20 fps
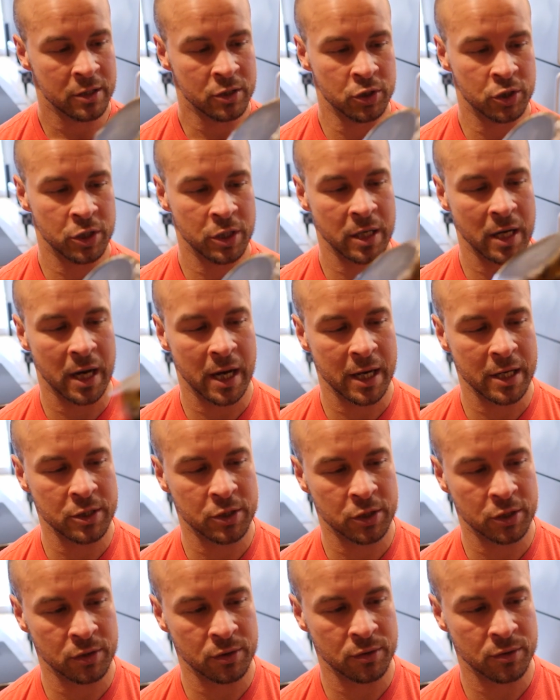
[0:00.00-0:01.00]
GI
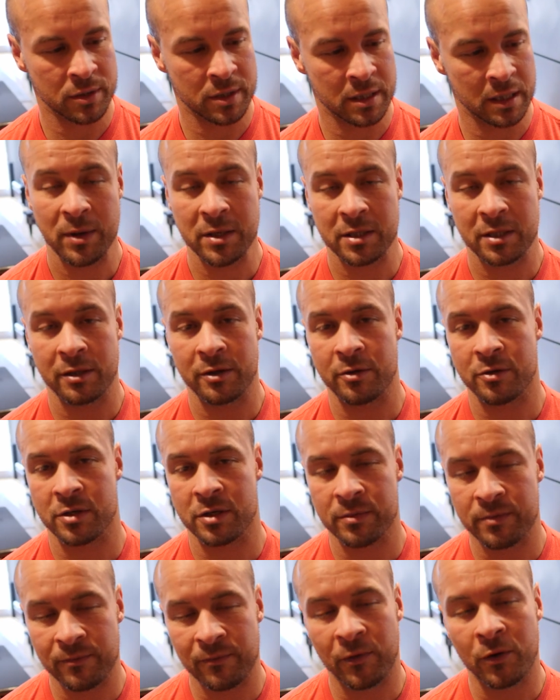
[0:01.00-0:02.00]
Juice, basically your
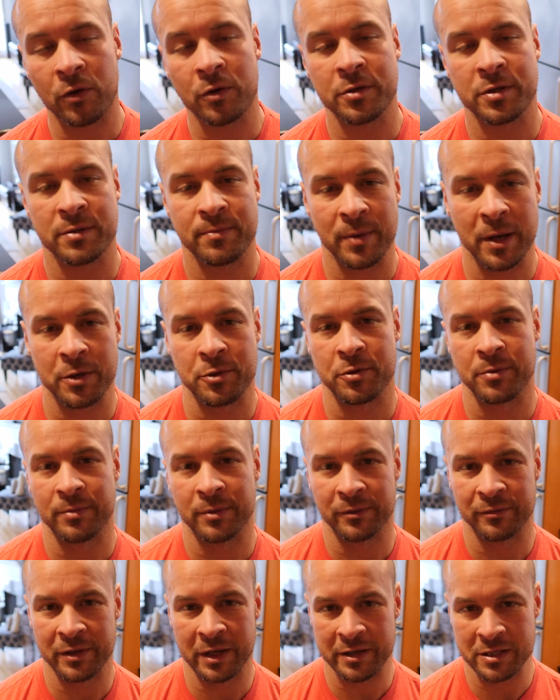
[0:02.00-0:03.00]
full spectrum
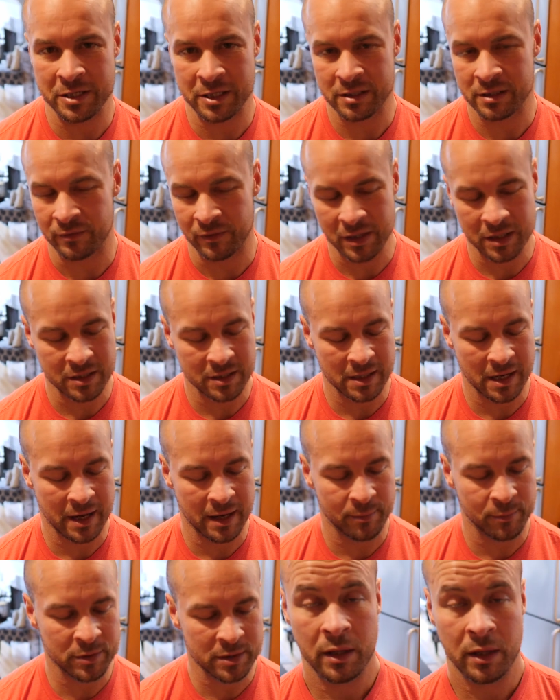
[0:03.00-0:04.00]
of digestive
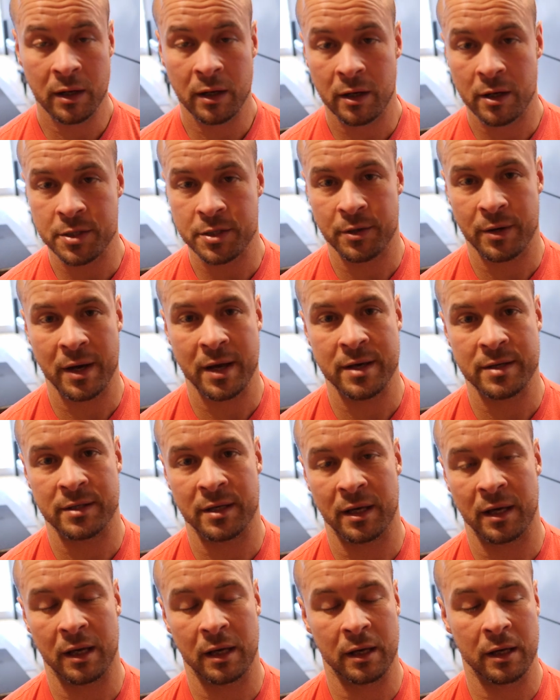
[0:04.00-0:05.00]
enzymes. And then it also has
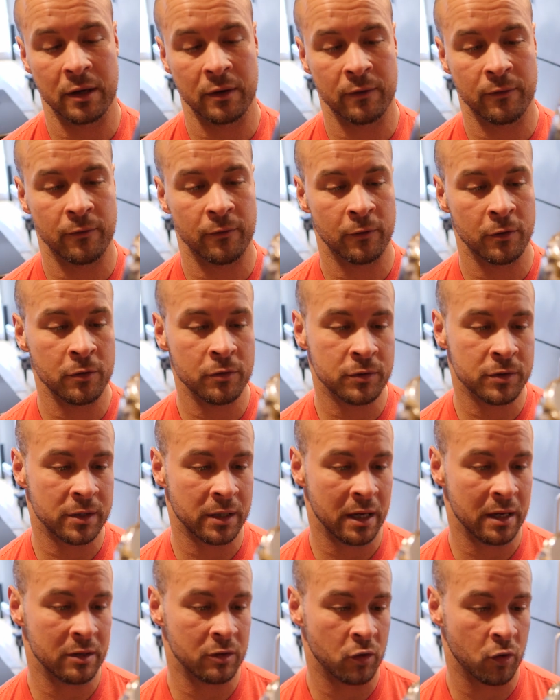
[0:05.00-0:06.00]
a fruits
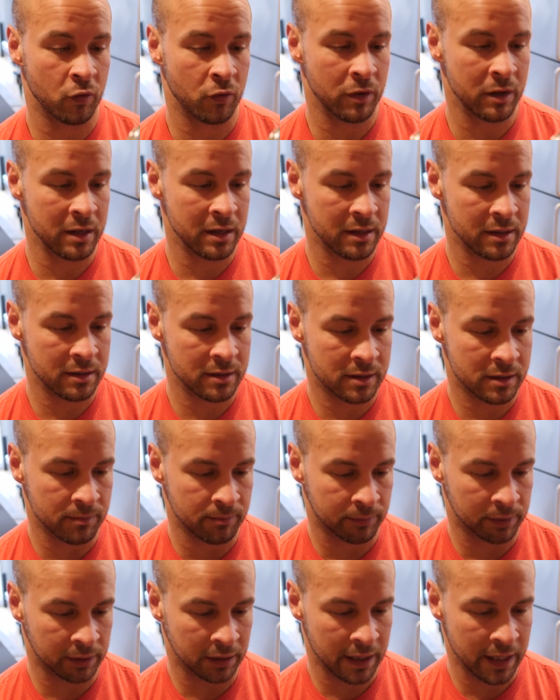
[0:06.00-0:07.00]
and greens
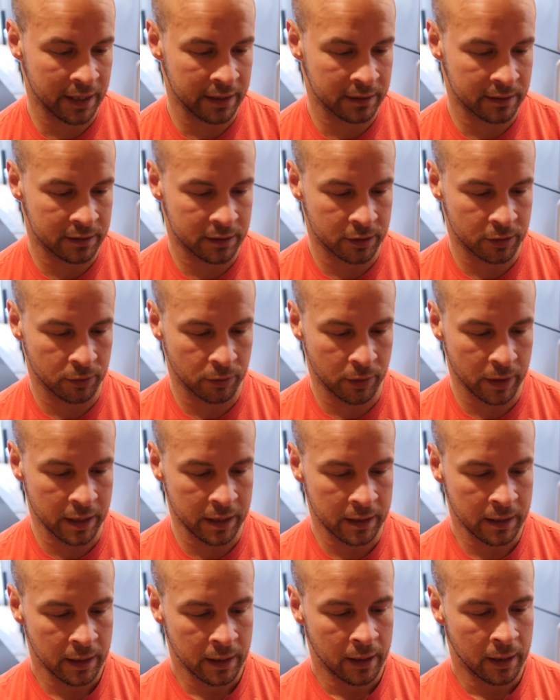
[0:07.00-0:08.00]
blend to
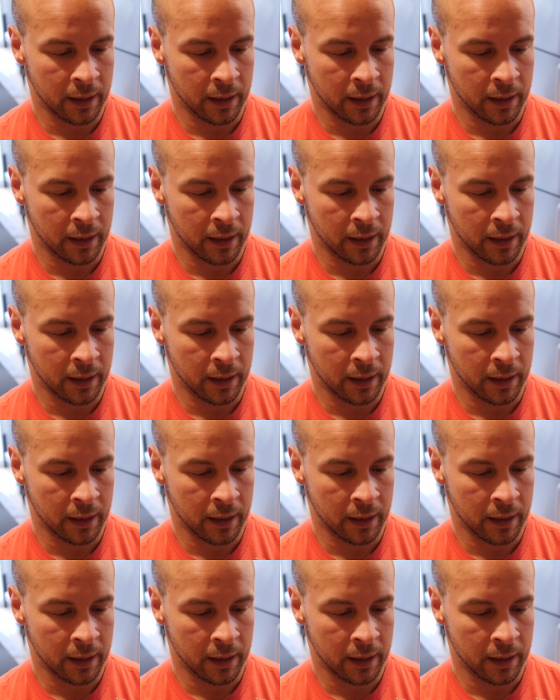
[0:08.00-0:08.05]
it.